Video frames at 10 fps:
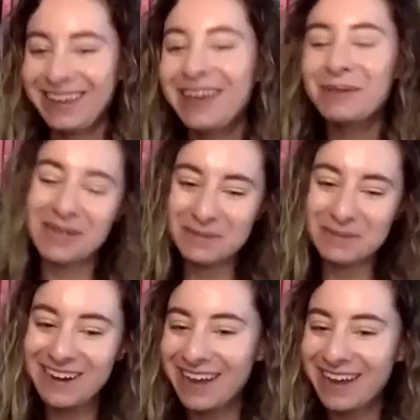Sarah, and I'm
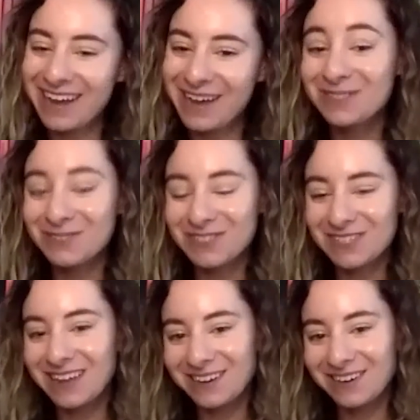an associate
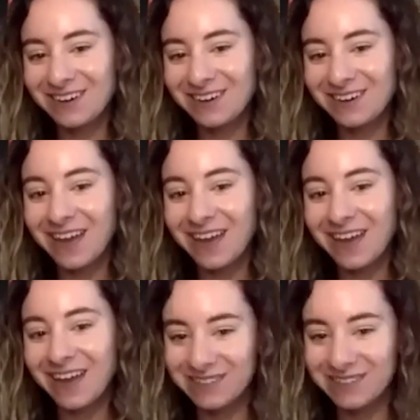editor at
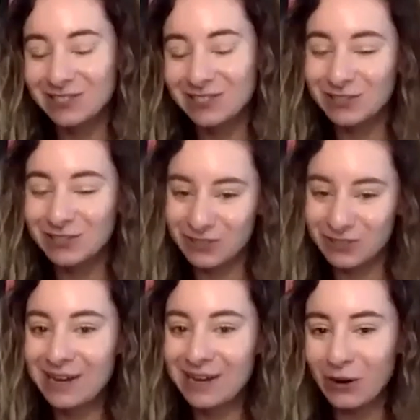HarperCollins Children's
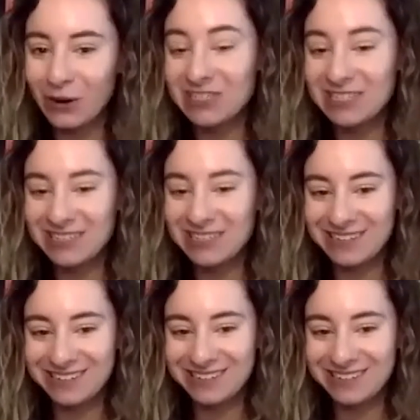and Harper Teen.